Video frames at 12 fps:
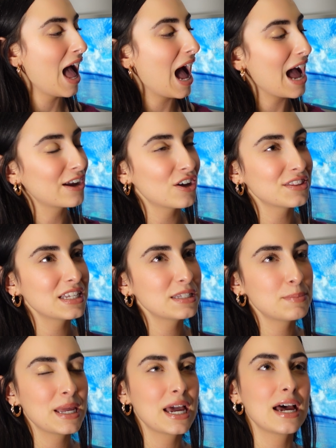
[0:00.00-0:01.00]
I got this
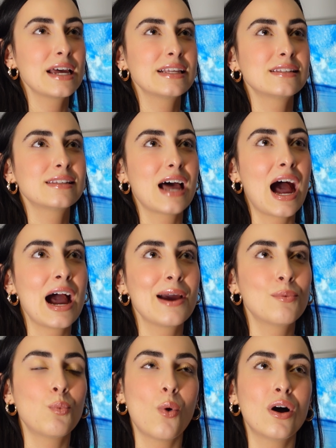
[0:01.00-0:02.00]
because
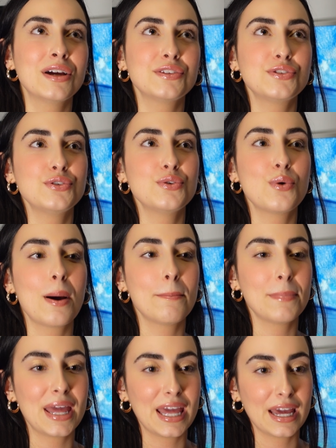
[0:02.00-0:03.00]
I want to
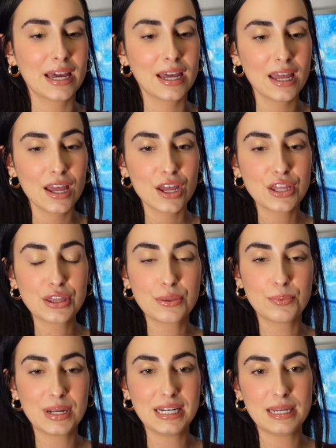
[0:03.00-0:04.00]
make
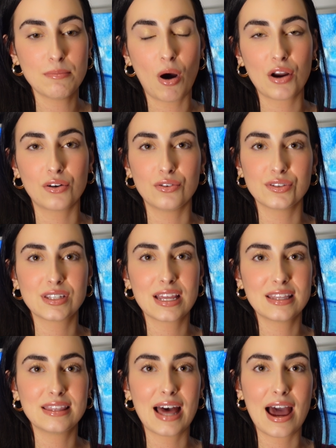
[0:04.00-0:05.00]
3D models
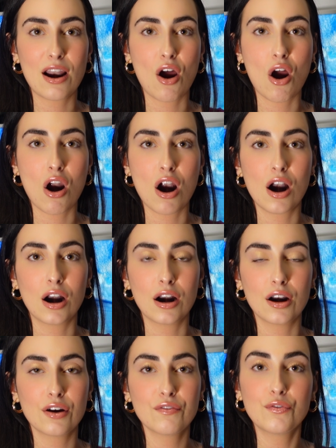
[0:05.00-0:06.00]
that are
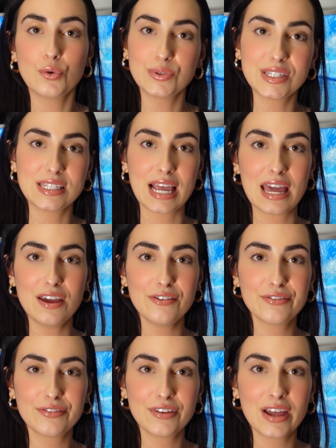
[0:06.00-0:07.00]
food
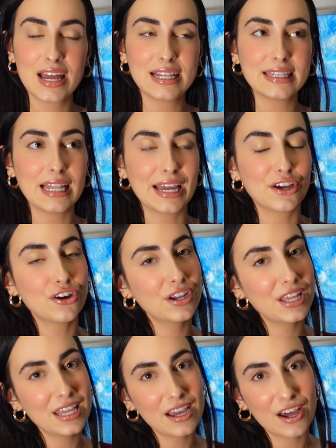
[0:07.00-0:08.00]
safe, like
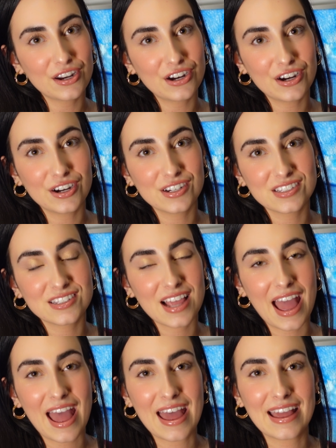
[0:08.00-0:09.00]
cookie cutters
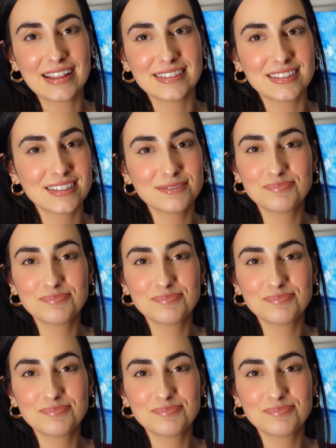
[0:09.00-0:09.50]
and